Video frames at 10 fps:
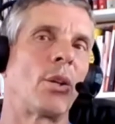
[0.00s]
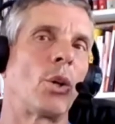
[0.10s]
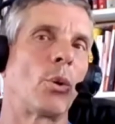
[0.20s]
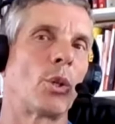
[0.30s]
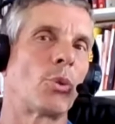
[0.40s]
you
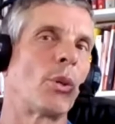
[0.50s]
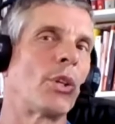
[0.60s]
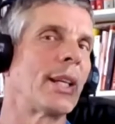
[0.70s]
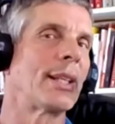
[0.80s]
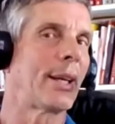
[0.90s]
know, because when
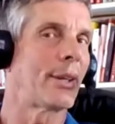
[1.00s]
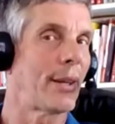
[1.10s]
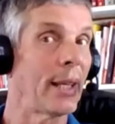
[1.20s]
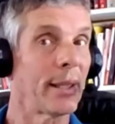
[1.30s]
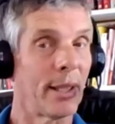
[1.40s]
you get down to
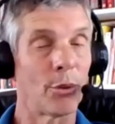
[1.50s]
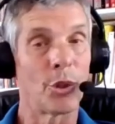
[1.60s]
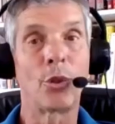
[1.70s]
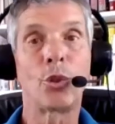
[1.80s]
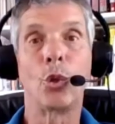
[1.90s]
that level,
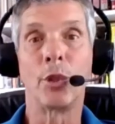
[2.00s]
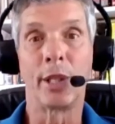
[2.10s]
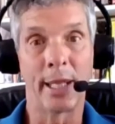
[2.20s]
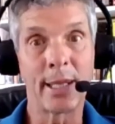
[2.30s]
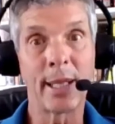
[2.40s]
you, you
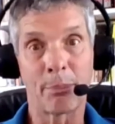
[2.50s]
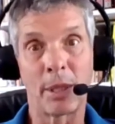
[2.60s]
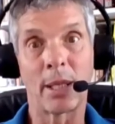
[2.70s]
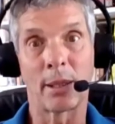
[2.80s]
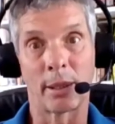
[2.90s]
need to
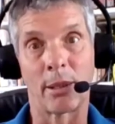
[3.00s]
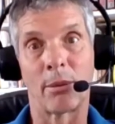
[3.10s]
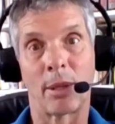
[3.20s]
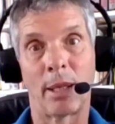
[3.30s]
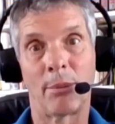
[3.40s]
be clear,
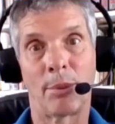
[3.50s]
right?